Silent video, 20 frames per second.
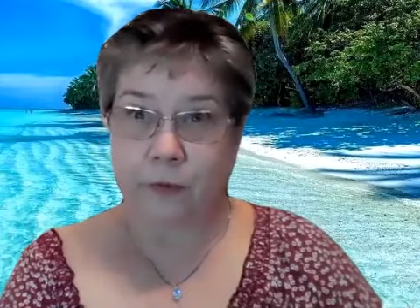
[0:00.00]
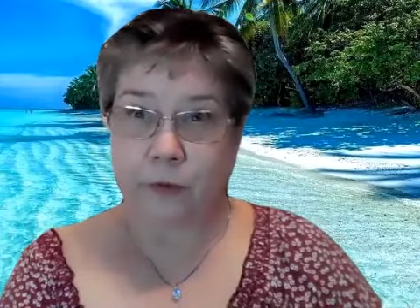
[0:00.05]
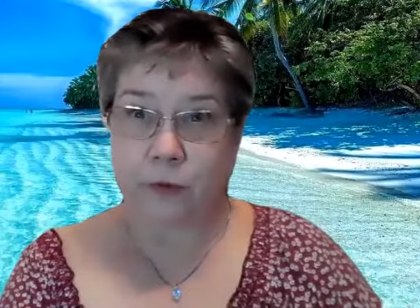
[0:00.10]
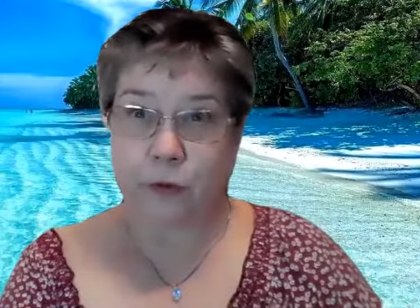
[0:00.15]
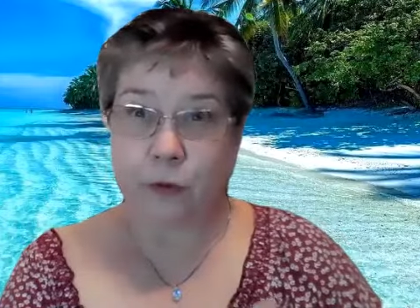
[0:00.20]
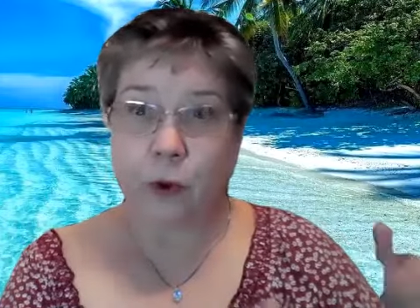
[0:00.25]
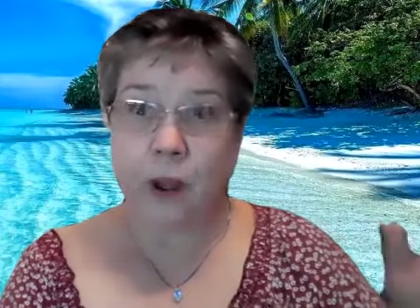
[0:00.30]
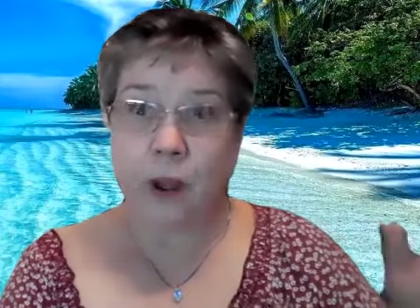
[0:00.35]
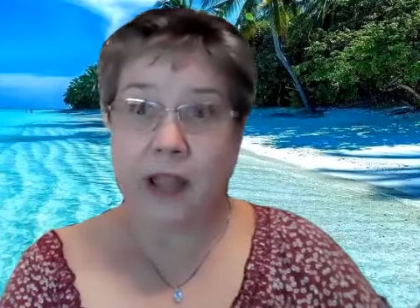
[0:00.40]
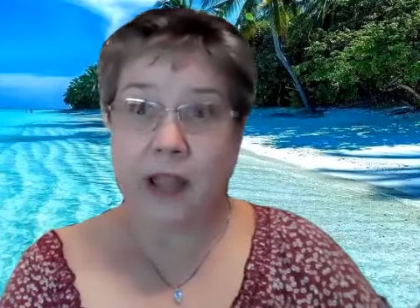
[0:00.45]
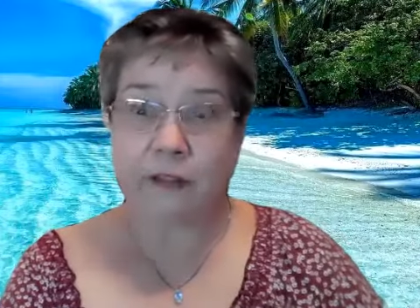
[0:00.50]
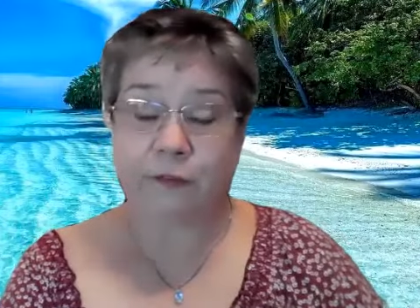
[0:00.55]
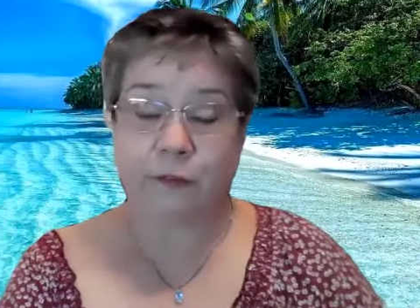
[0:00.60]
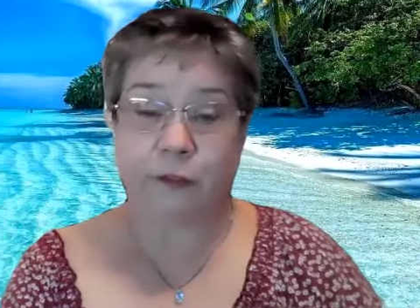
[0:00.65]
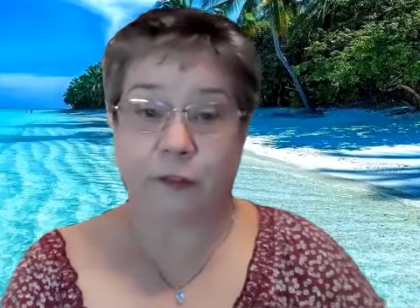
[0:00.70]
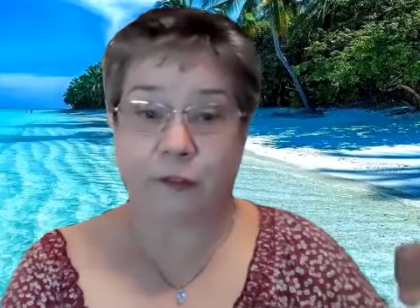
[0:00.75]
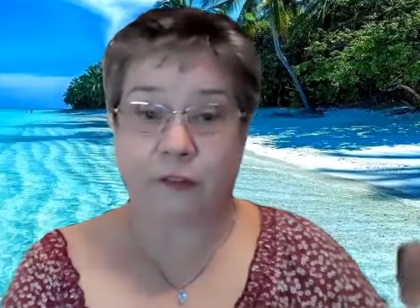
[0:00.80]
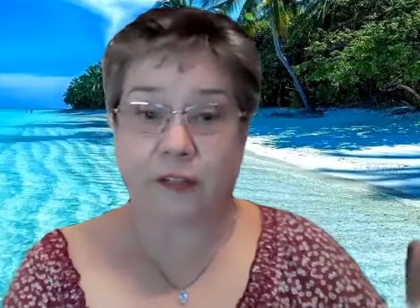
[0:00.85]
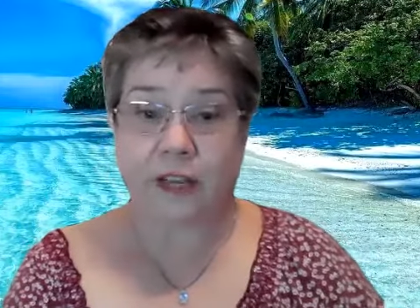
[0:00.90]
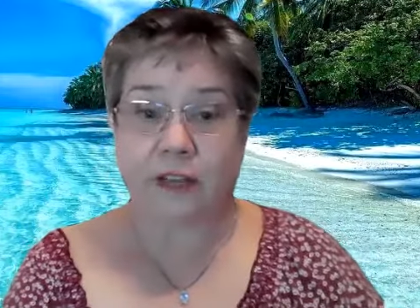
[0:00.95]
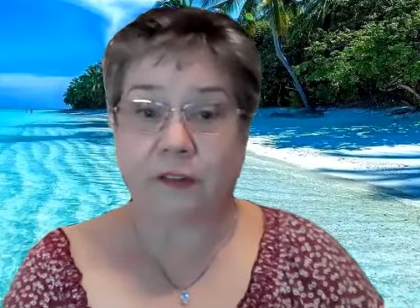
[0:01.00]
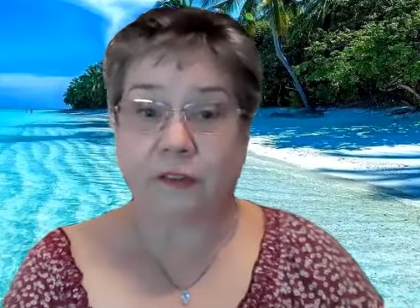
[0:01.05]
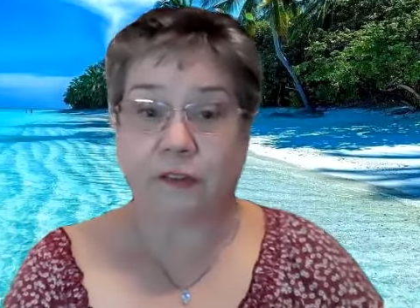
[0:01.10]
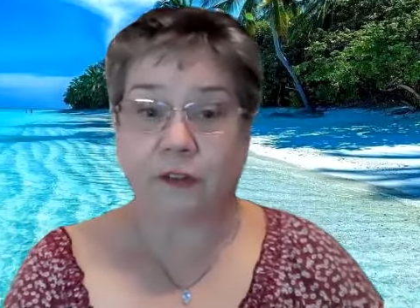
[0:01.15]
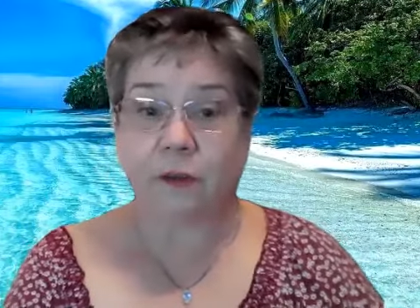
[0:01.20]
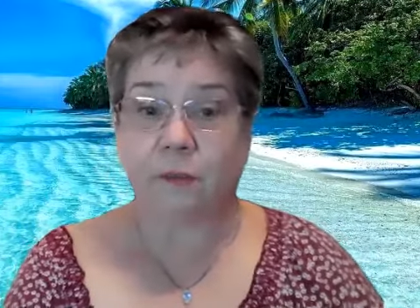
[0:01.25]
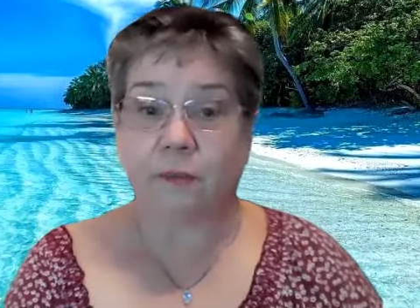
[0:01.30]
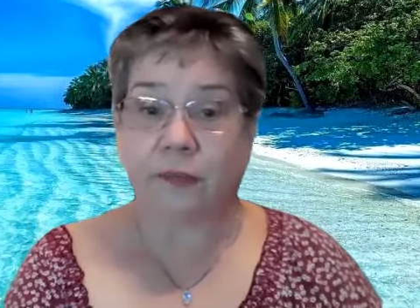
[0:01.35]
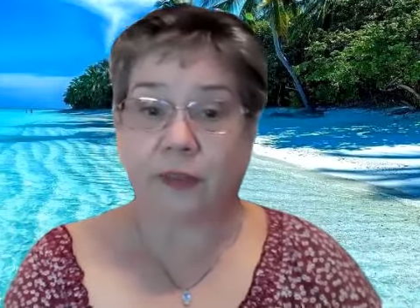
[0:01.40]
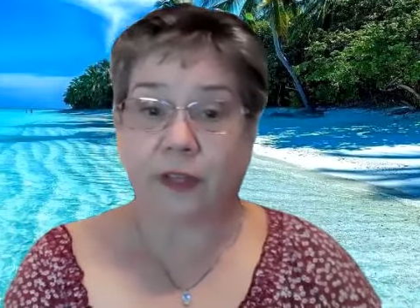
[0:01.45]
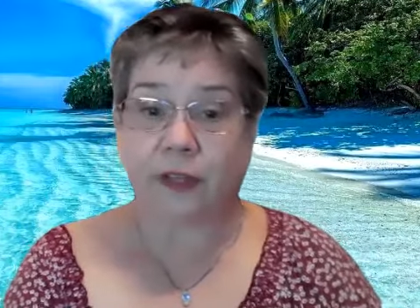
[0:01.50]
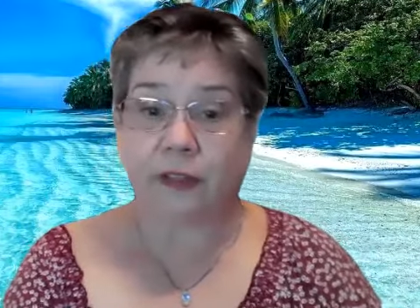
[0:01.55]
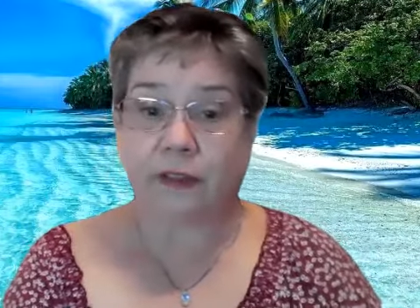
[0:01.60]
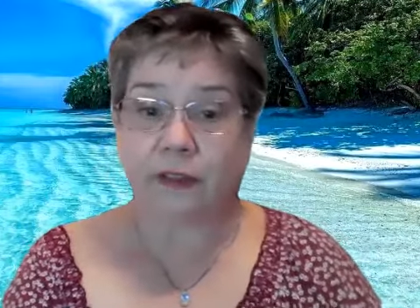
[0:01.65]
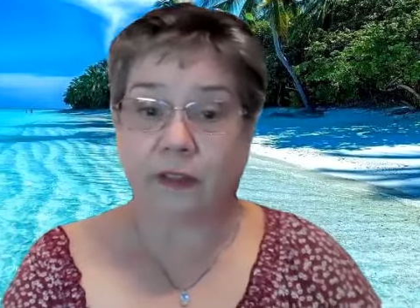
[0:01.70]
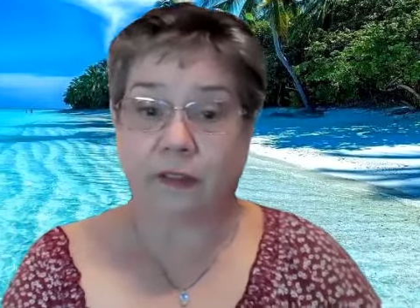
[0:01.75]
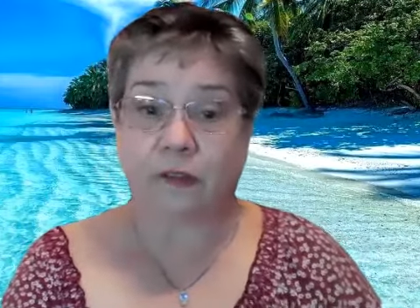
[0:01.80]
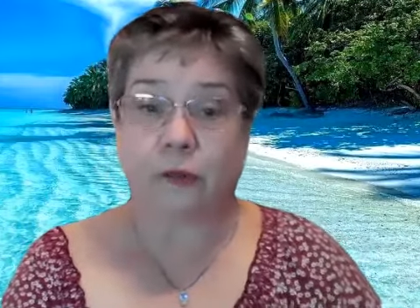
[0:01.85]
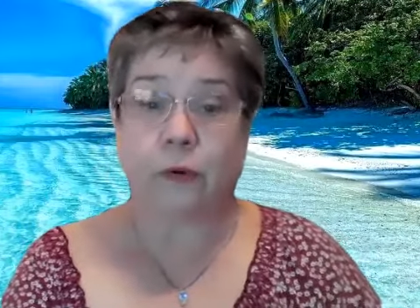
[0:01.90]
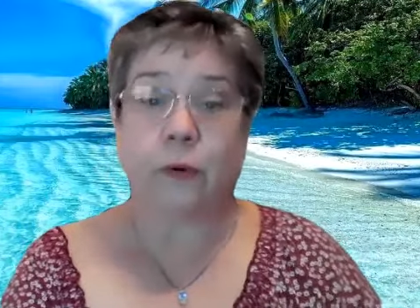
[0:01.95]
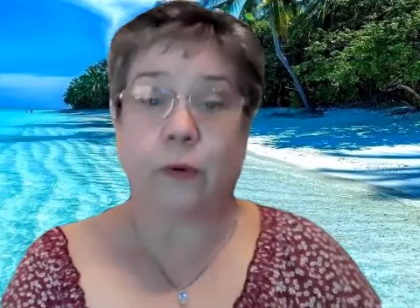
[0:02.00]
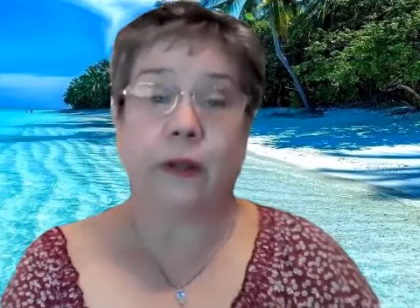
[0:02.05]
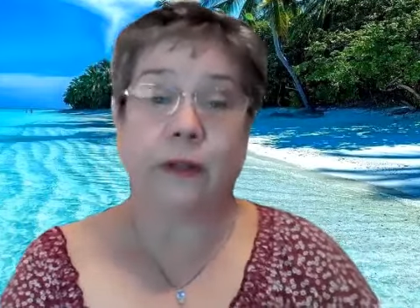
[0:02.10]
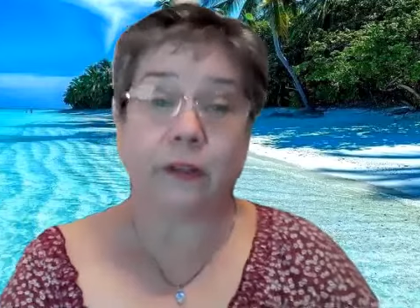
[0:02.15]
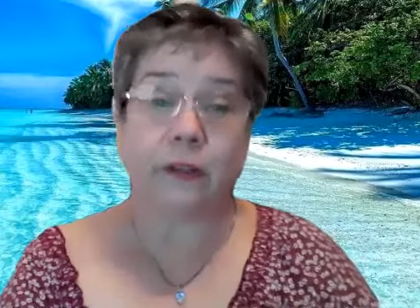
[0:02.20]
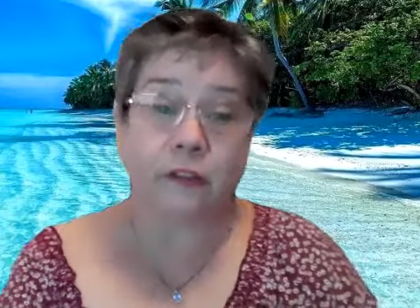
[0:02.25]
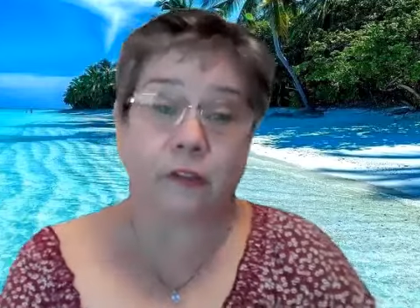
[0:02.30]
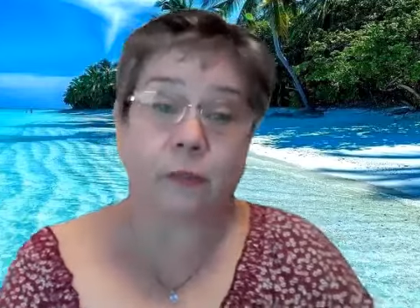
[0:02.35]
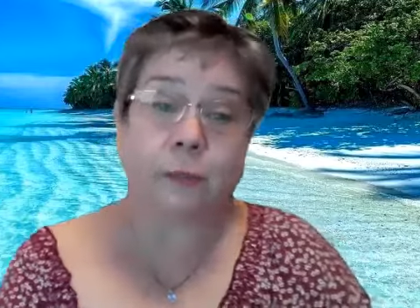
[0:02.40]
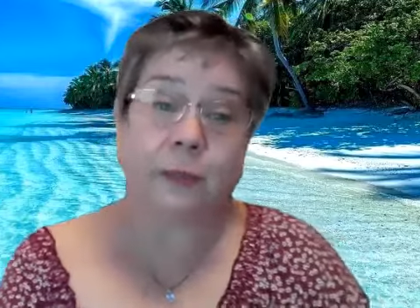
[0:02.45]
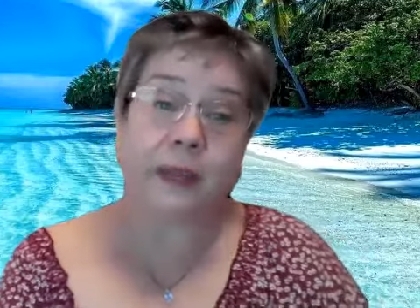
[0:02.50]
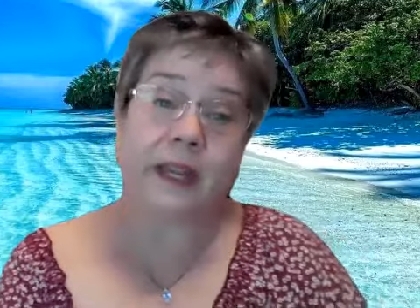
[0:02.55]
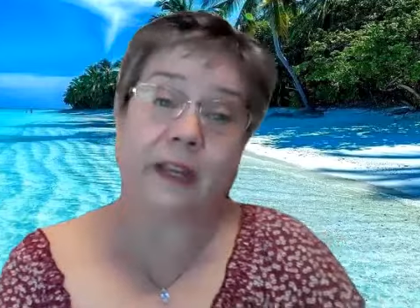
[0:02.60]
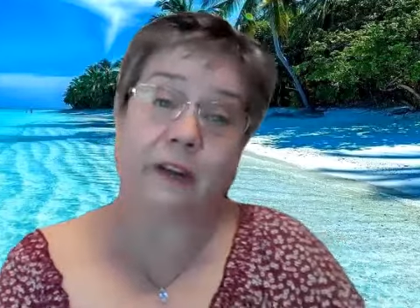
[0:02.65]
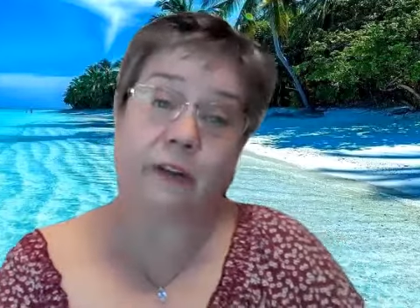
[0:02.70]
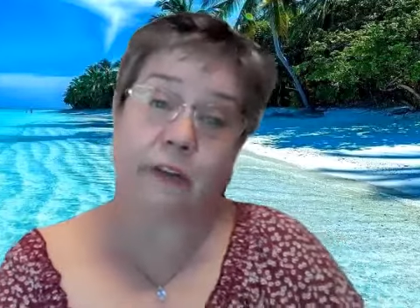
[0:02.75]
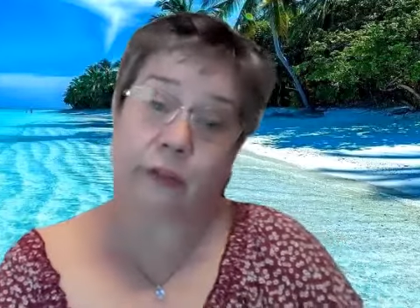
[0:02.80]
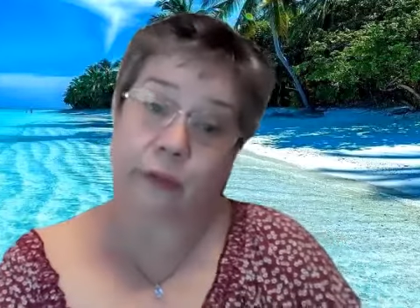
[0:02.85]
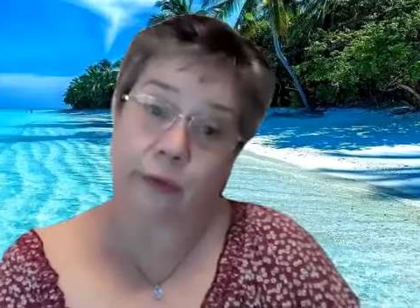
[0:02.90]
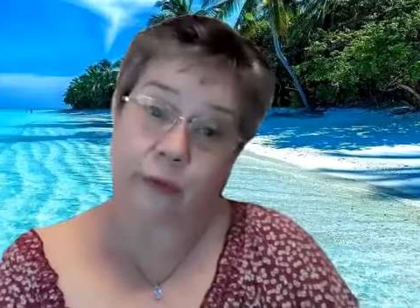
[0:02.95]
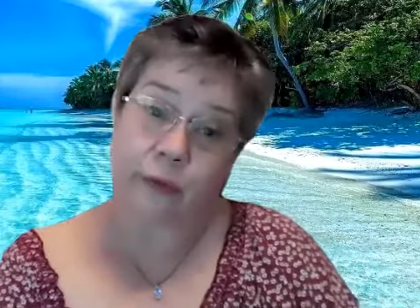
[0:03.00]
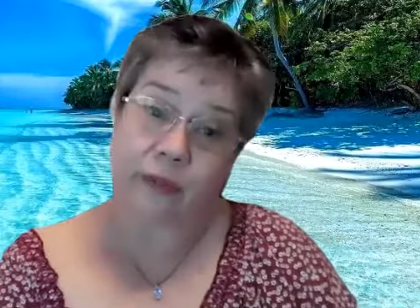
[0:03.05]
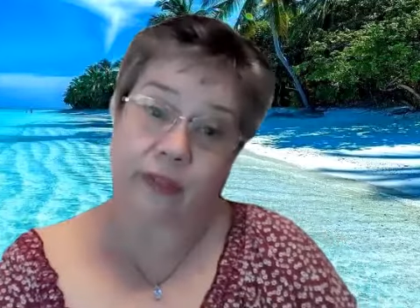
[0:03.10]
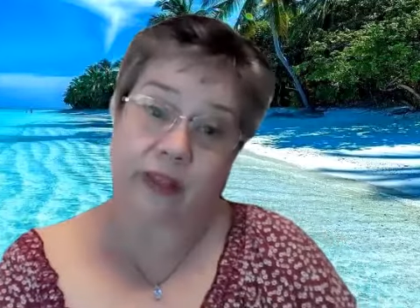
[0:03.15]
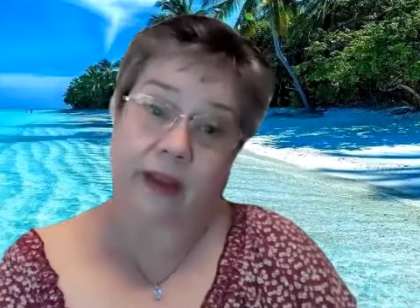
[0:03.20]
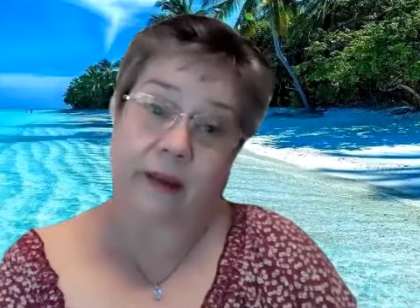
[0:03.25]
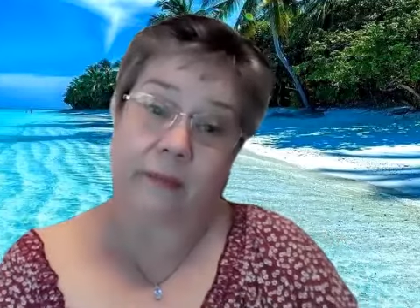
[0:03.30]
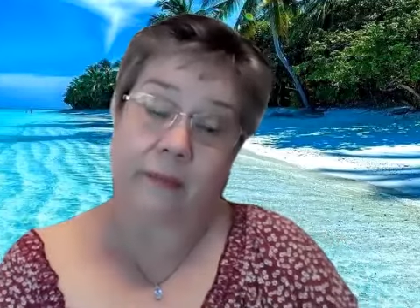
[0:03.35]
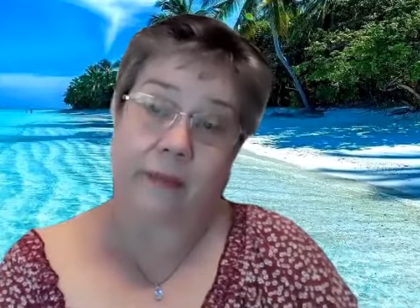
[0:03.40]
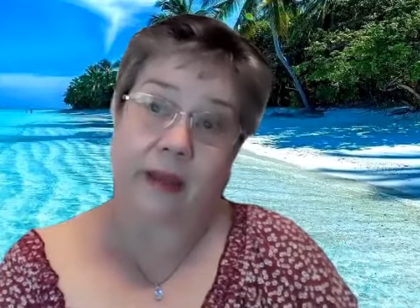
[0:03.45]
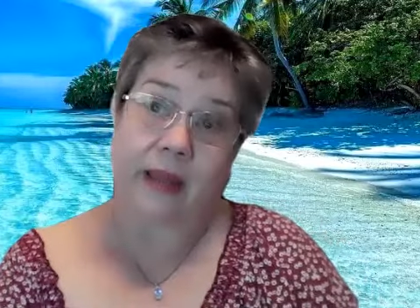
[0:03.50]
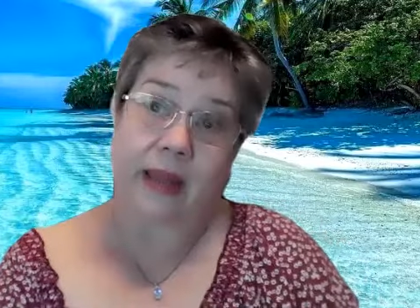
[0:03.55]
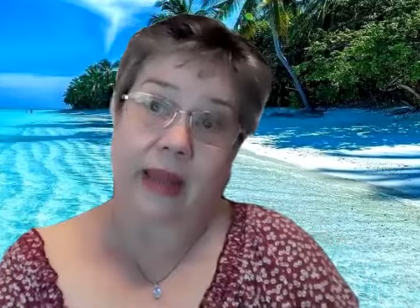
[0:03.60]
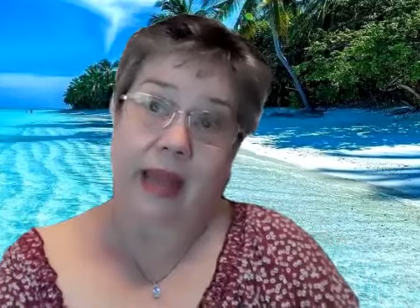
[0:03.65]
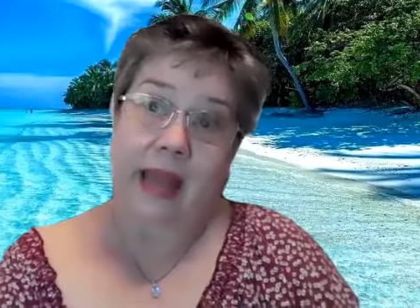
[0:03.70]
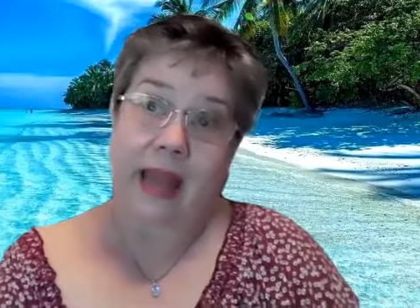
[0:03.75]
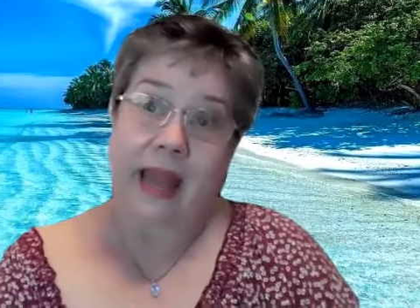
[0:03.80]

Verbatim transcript: you have to say something that's going to speak to them.